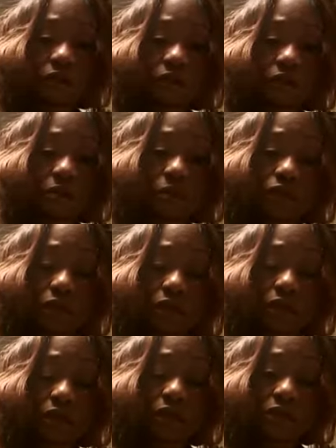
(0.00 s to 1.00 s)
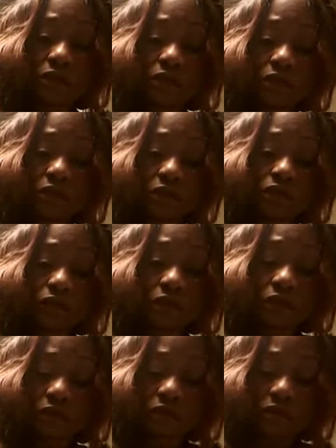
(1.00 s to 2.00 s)
So if we're eating it ourselves or
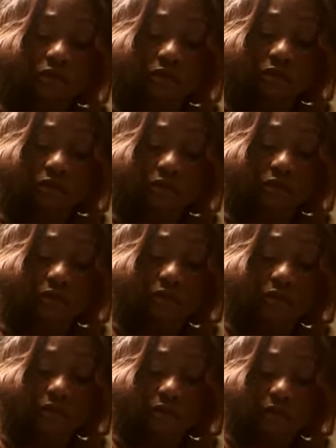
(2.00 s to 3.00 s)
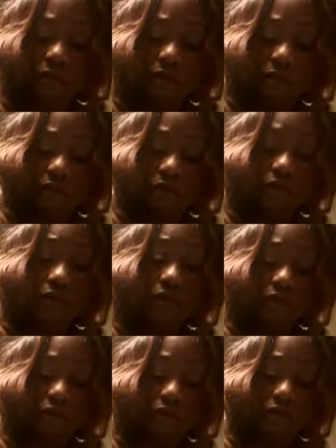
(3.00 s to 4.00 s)
giving it to others for the
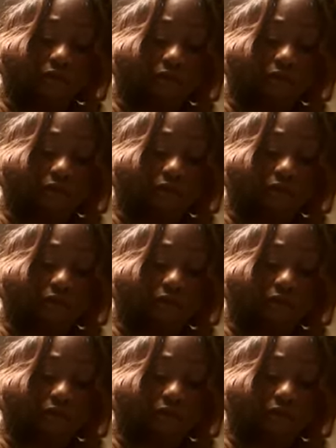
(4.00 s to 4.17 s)
holidays,